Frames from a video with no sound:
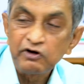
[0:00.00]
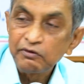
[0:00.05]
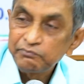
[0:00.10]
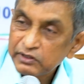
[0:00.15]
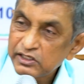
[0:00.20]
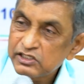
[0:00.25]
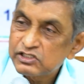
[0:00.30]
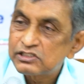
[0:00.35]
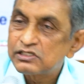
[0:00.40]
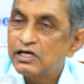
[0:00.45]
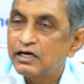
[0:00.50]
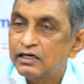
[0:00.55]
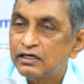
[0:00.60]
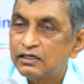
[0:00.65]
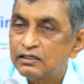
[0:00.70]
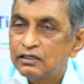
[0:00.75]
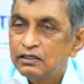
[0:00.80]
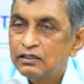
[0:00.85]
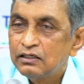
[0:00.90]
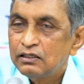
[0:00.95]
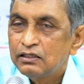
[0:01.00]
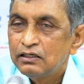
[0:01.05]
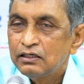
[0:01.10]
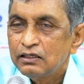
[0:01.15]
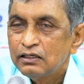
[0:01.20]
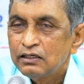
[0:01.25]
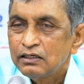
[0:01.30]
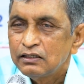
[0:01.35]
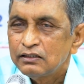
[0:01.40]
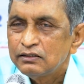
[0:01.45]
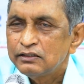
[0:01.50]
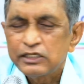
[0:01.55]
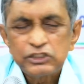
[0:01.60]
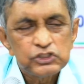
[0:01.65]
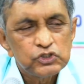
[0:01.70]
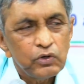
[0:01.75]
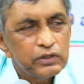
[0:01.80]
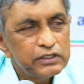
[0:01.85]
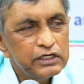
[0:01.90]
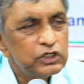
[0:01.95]
From this side, there
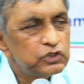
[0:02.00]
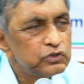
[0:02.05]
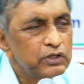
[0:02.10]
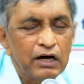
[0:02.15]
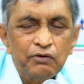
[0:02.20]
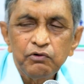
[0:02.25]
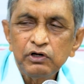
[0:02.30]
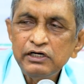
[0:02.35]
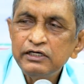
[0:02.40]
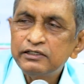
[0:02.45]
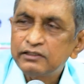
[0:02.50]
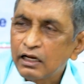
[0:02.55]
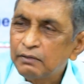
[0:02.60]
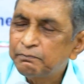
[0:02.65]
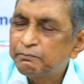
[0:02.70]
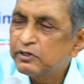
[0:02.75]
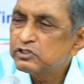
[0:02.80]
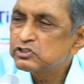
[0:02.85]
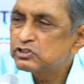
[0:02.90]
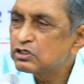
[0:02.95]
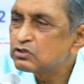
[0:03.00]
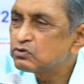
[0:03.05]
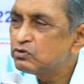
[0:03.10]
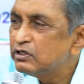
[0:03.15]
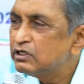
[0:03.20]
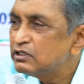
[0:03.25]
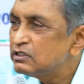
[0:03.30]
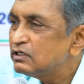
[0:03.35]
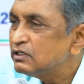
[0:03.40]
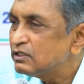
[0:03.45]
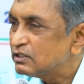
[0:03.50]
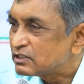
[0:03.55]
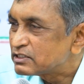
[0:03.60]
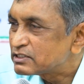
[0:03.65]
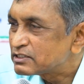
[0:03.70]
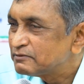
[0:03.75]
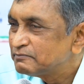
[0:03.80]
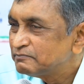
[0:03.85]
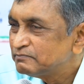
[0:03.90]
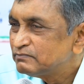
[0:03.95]
is no need to have only 10% good
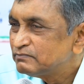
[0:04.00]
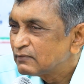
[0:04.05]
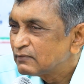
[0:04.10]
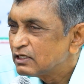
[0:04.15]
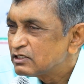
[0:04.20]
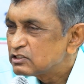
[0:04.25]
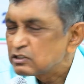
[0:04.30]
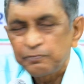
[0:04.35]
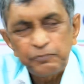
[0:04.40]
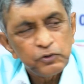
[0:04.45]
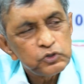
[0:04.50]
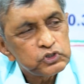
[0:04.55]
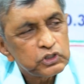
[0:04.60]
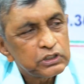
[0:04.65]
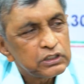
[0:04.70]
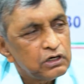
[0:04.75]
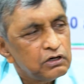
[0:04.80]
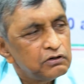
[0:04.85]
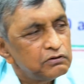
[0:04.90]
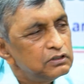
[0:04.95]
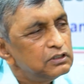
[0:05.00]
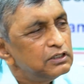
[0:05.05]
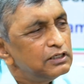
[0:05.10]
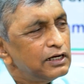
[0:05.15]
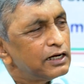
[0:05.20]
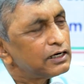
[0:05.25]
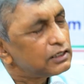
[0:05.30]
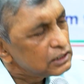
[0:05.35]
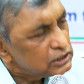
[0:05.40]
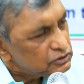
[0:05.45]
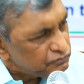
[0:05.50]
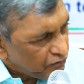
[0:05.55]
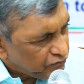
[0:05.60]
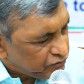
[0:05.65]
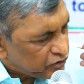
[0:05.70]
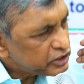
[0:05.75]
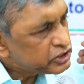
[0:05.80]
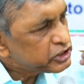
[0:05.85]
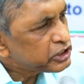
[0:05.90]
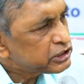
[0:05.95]
engineers. Supposing you have at least
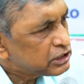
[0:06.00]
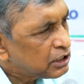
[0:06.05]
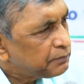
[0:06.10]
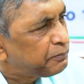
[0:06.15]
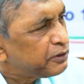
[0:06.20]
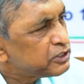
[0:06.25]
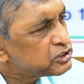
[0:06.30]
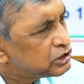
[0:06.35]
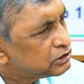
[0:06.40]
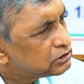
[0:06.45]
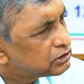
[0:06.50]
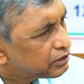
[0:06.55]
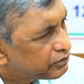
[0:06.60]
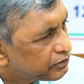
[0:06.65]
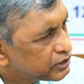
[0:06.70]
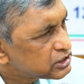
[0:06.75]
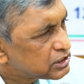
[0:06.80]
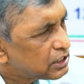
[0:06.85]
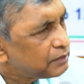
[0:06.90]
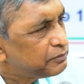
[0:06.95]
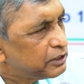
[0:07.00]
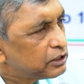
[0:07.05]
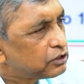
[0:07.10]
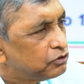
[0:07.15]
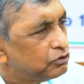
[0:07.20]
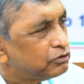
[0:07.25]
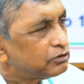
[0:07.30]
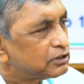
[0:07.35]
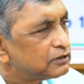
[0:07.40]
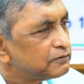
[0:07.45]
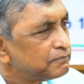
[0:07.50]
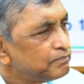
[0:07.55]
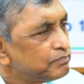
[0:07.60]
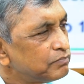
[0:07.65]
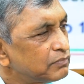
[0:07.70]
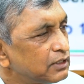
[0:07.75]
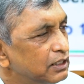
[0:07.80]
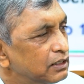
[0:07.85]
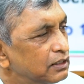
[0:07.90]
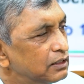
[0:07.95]
50-60% are reasonably good,
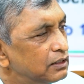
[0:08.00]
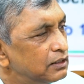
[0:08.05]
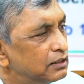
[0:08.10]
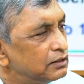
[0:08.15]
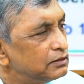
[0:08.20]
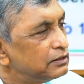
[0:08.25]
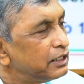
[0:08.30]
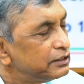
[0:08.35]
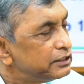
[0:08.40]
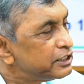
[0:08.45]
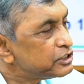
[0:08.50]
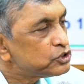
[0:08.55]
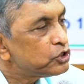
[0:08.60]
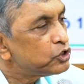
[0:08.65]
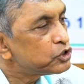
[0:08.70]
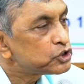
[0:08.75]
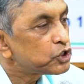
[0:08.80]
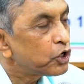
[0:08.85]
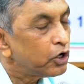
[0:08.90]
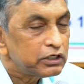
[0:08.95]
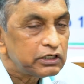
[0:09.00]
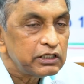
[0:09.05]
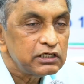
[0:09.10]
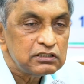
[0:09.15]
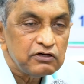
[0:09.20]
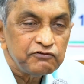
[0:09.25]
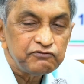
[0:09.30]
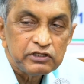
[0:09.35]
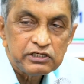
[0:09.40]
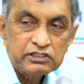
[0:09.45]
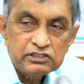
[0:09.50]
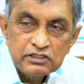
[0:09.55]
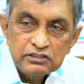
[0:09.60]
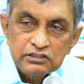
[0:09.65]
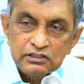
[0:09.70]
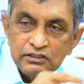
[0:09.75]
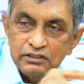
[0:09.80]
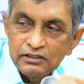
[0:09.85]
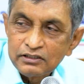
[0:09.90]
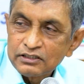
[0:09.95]
then there is no shortage of these
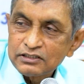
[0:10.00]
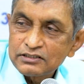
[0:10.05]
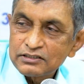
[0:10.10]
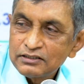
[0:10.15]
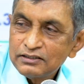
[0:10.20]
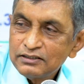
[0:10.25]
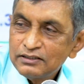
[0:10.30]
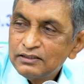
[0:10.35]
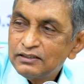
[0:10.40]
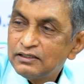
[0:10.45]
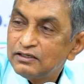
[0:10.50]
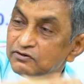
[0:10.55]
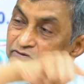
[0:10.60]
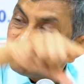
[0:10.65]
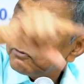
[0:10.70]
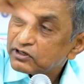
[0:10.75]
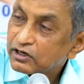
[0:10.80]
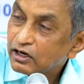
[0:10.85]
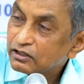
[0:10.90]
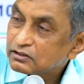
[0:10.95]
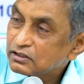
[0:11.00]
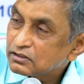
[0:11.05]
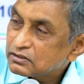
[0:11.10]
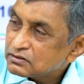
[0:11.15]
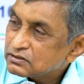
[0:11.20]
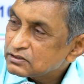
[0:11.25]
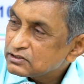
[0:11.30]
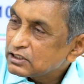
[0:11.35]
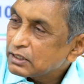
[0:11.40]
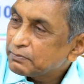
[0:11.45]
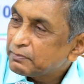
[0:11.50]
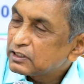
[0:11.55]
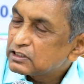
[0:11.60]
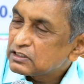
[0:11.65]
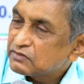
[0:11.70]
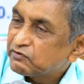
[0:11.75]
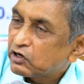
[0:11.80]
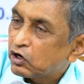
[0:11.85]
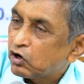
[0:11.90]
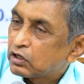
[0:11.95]
engineers for other
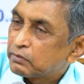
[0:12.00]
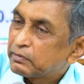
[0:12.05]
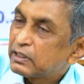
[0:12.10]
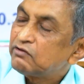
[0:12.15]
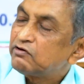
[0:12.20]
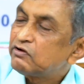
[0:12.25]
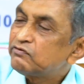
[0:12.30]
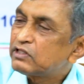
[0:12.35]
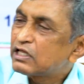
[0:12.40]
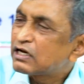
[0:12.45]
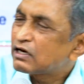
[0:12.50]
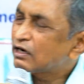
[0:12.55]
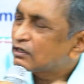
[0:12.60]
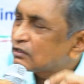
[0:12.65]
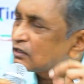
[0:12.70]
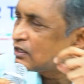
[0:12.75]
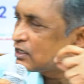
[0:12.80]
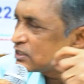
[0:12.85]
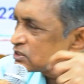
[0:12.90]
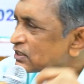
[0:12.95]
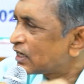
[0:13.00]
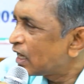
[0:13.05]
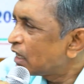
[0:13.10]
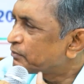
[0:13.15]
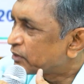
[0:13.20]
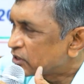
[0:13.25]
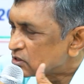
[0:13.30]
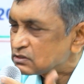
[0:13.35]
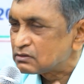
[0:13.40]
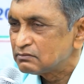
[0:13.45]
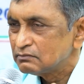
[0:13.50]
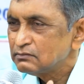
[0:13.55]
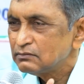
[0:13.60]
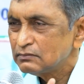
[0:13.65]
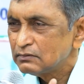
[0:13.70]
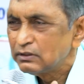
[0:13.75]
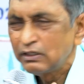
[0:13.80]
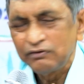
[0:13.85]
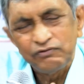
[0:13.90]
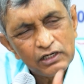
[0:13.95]
segments of economy, even if they are a little less glamorous.
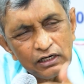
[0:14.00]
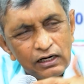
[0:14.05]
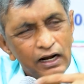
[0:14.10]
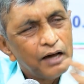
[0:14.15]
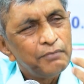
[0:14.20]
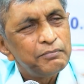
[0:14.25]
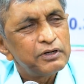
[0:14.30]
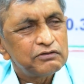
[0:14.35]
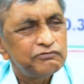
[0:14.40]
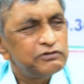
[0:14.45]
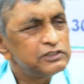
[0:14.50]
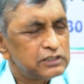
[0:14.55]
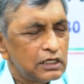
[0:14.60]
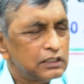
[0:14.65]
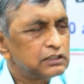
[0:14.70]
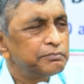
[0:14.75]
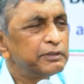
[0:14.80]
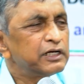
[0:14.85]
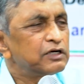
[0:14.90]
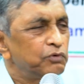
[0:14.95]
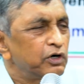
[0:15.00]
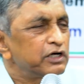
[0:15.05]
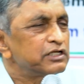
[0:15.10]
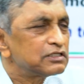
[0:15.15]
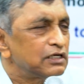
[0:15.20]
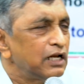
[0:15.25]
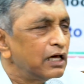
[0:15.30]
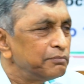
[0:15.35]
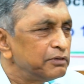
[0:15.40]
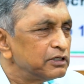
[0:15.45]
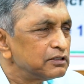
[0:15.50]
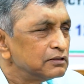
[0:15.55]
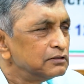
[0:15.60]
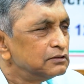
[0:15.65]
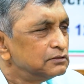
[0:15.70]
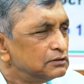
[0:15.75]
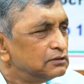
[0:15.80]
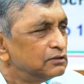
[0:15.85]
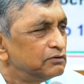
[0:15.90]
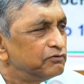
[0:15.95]
Even glamour will ultimately, what is glamour?
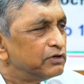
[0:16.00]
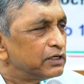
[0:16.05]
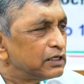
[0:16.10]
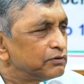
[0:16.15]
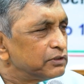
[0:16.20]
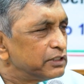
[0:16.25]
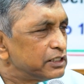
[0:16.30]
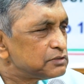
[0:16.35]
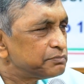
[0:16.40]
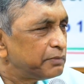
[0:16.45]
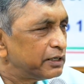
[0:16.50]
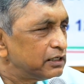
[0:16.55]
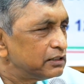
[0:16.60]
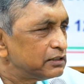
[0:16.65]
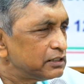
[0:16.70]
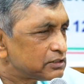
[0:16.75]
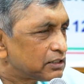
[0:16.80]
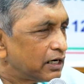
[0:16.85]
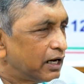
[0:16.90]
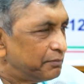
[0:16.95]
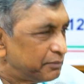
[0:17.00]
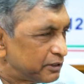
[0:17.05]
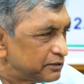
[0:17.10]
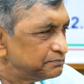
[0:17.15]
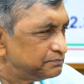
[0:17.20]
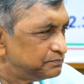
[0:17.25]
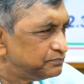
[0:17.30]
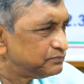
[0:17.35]
Wherever there is money, there is glamour.